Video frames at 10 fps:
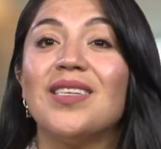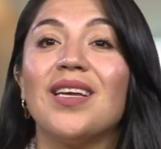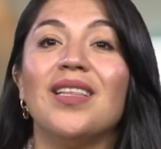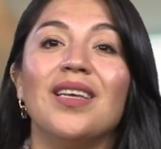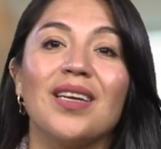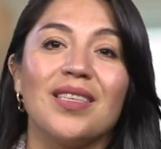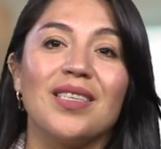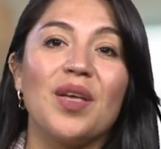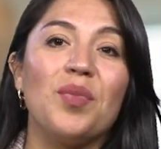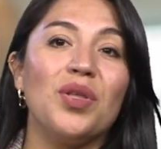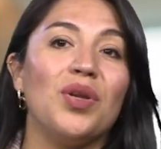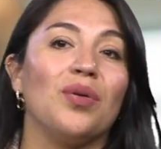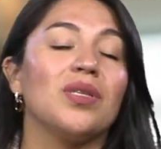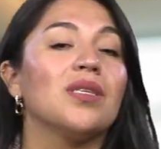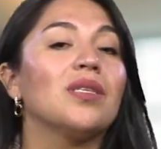take a look at some of the
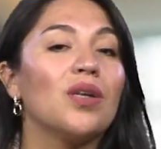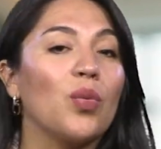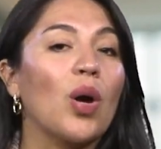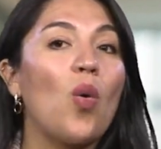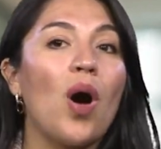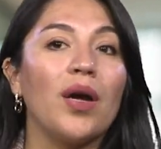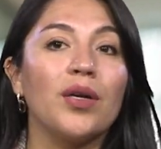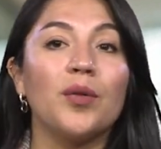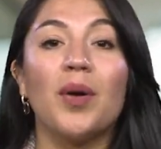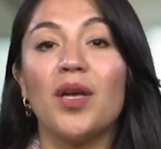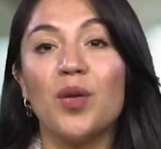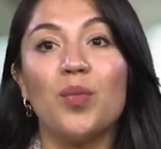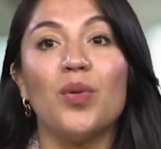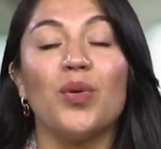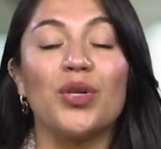notices that are required by an
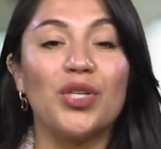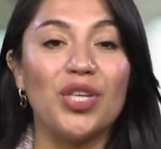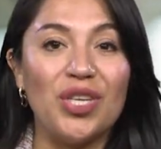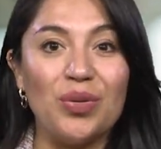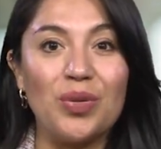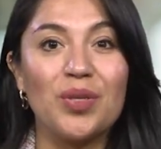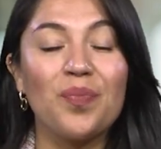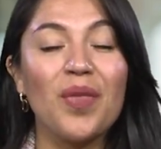employer to use.